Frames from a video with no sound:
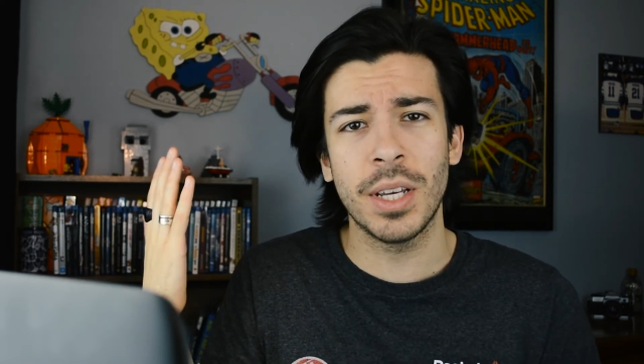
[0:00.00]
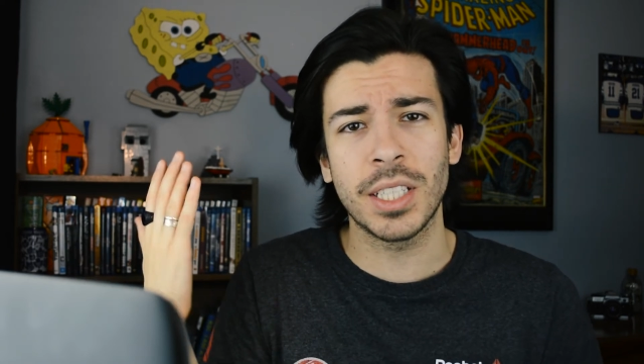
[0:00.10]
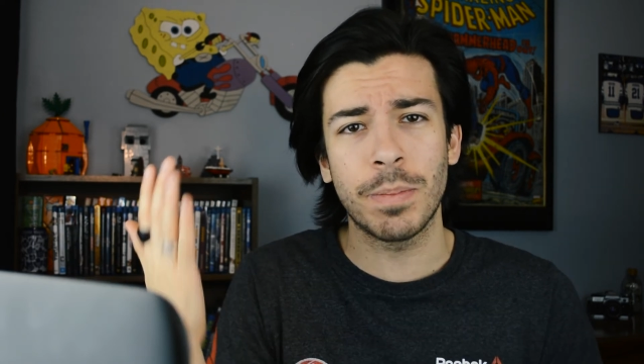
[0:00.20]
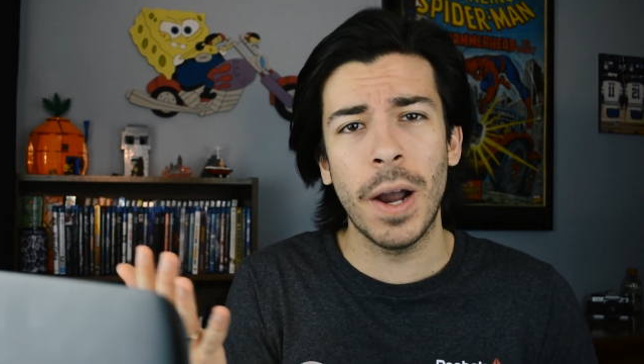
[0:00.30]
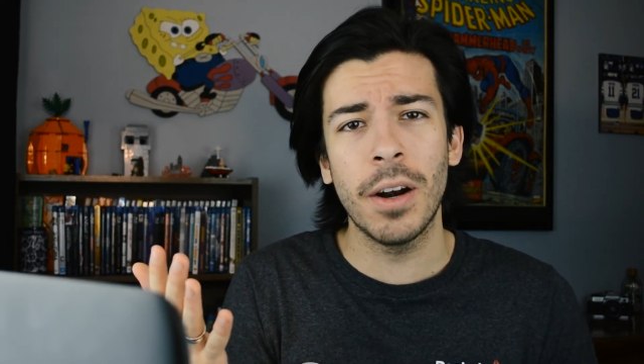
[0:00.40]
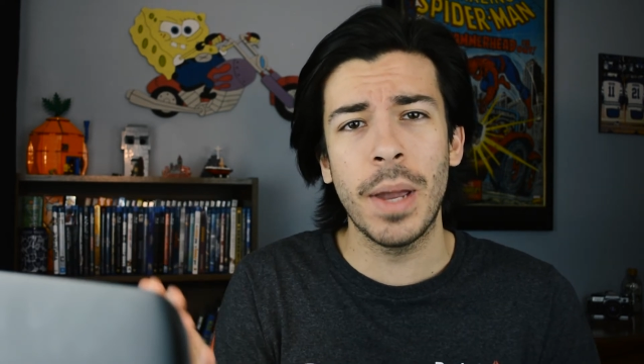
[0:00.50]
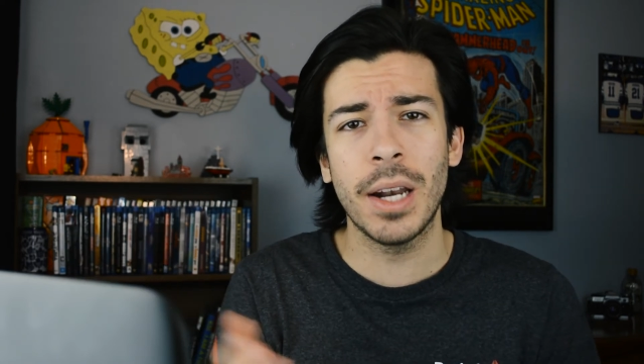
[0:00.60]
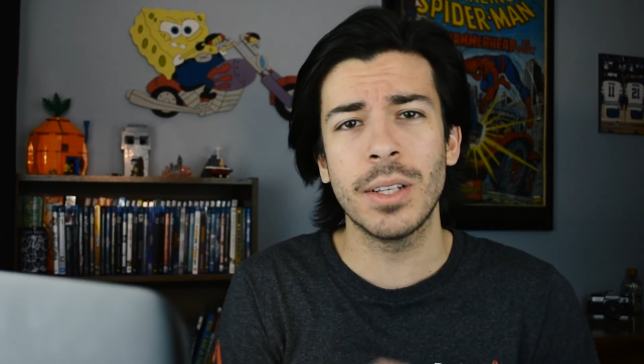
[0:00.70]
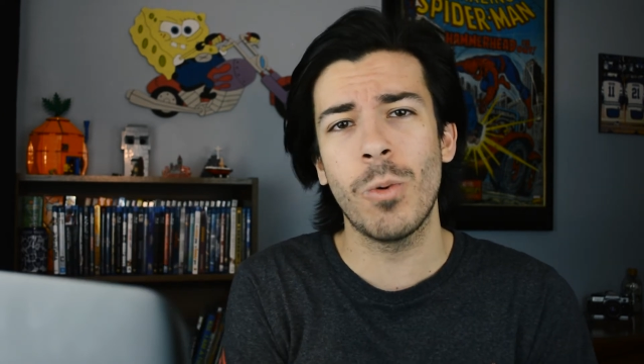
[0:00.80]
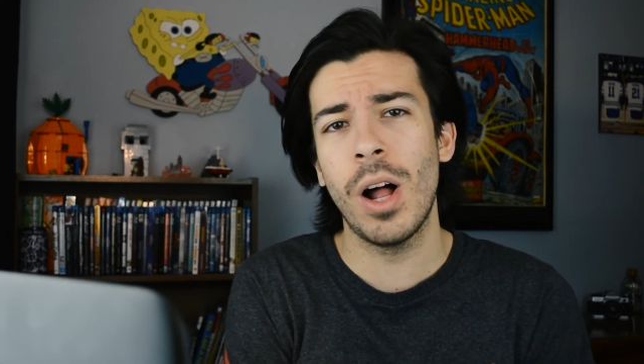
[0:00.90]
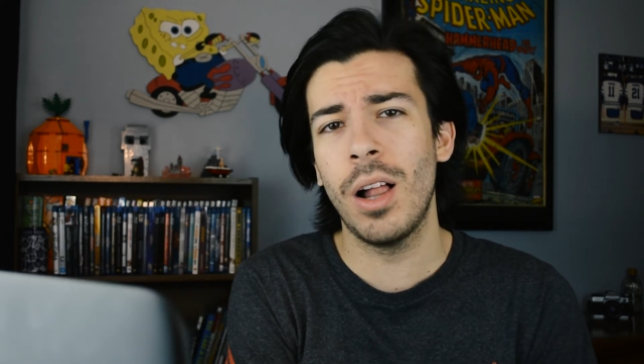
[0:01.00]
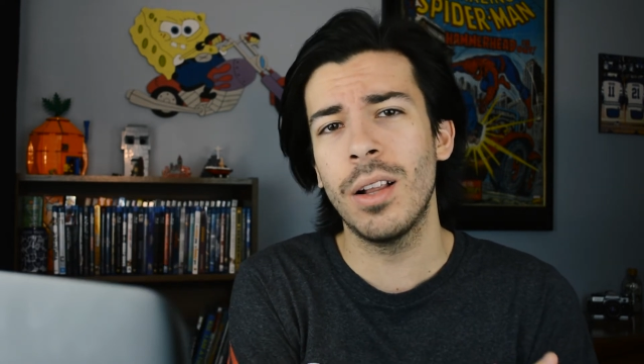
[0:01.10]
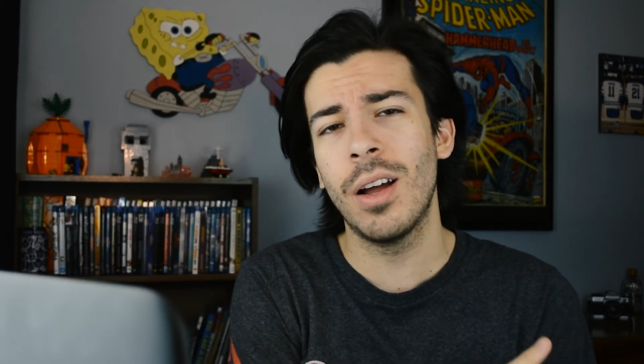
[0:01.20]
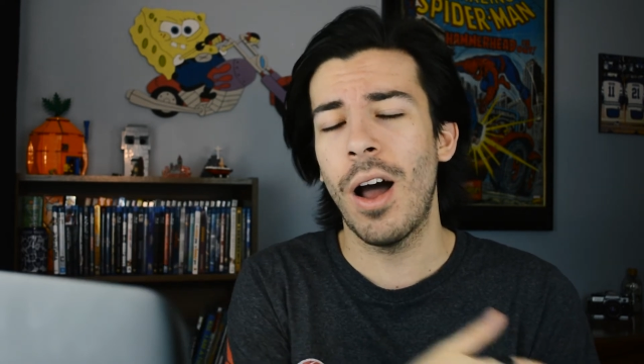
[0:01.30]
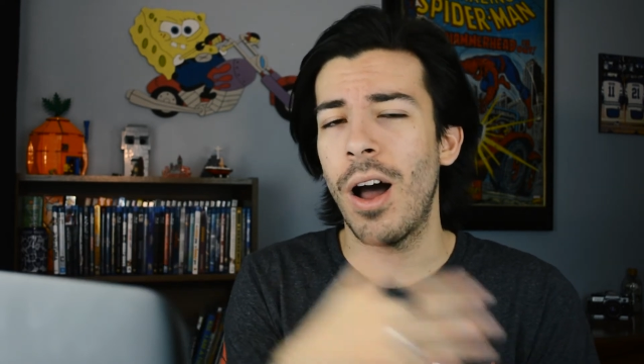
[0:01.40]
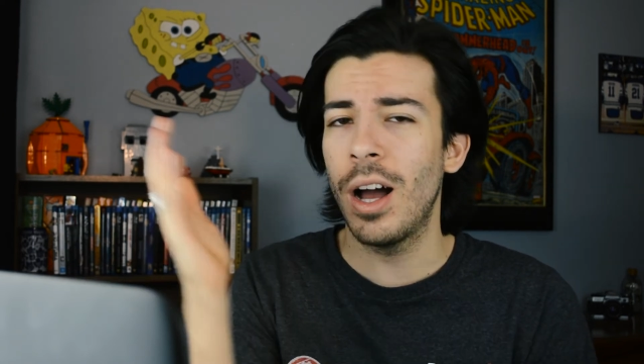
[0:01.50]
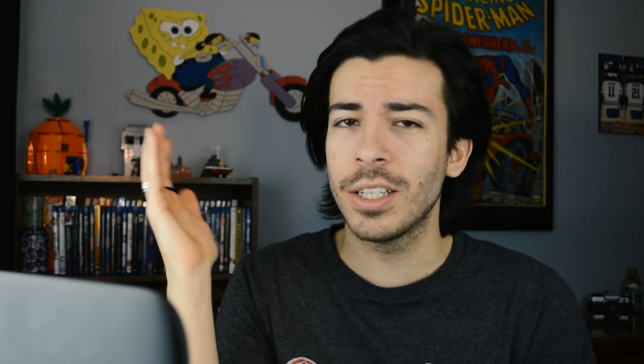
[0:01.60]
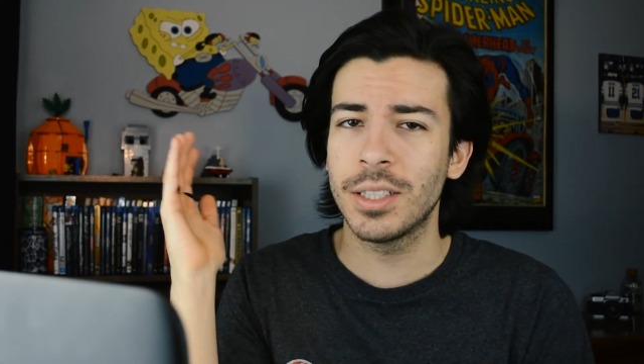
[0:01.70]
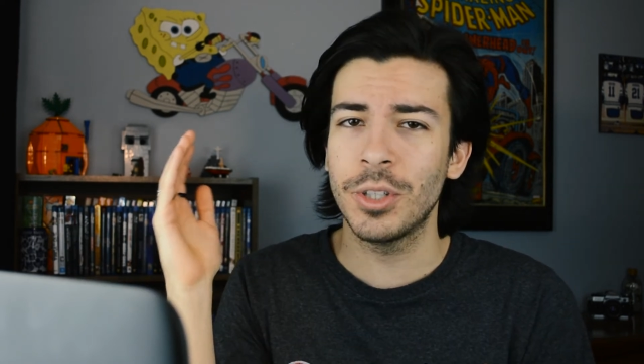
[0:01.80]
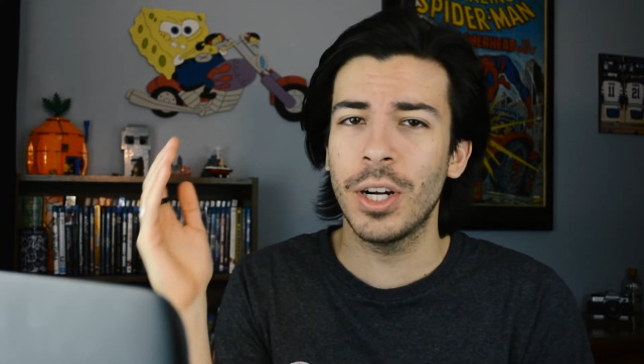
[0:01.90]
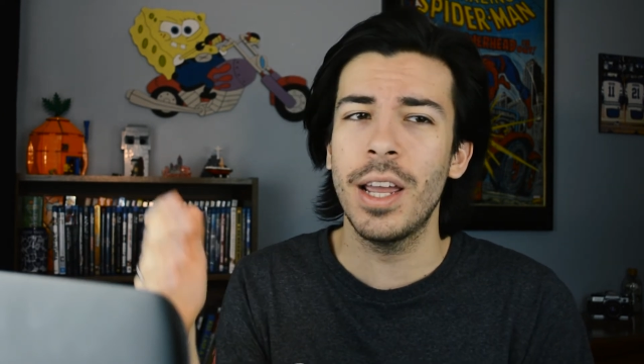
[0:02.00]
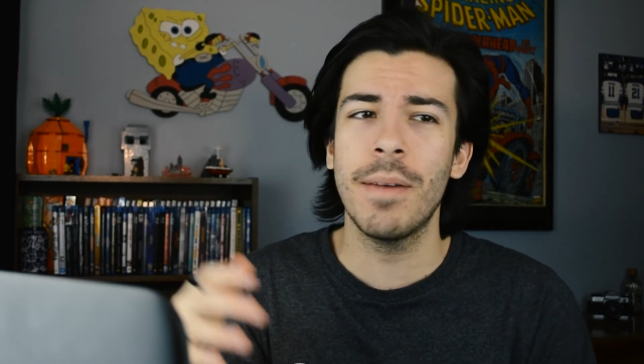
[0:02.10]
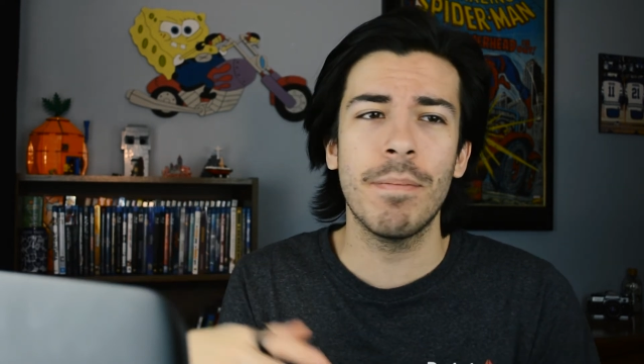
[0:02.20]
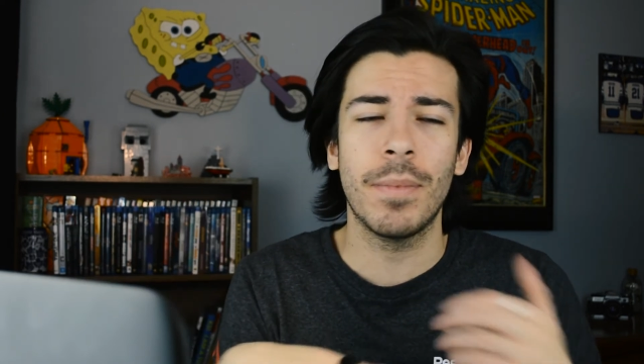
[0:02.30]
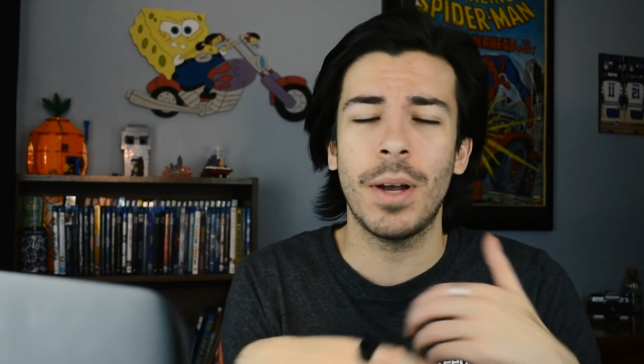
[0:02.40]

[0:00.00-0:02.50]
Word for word: playing Spider-Man as well. Awesome game.